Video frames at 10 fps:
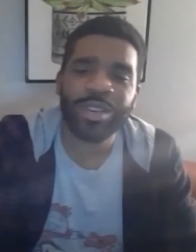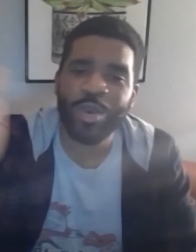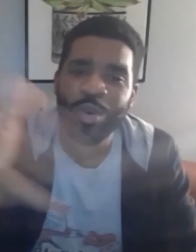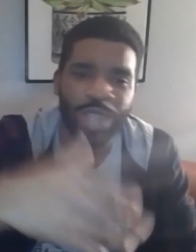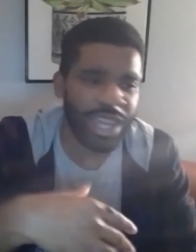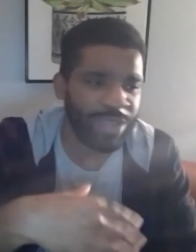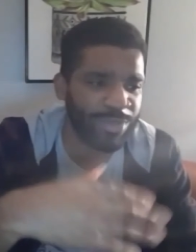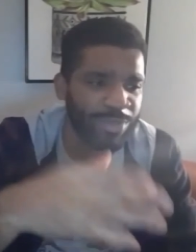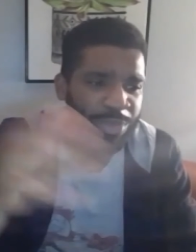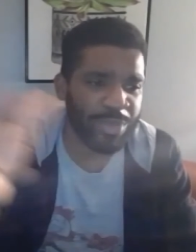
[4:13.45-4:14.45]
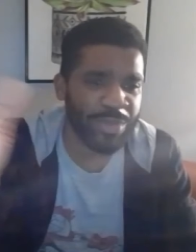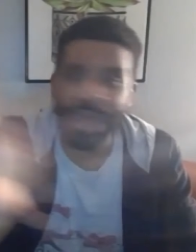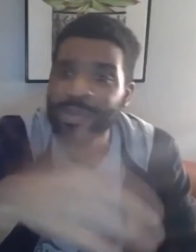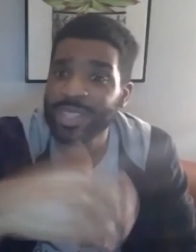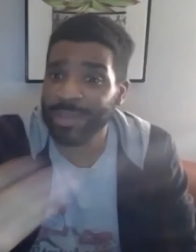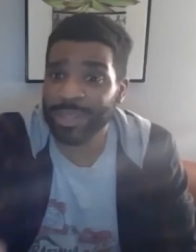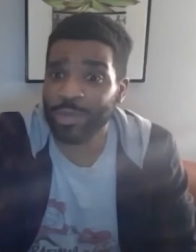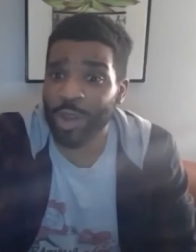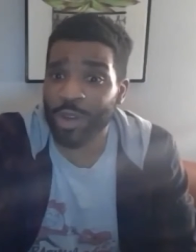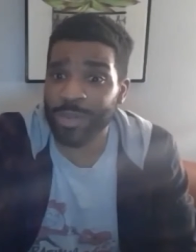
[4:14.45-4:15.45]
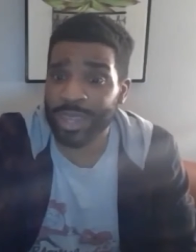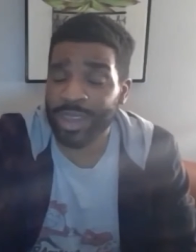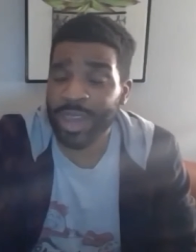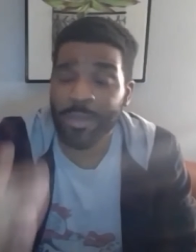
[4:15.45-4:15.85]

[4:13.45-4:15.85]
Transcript: cool, like, maybe something's wrong with me.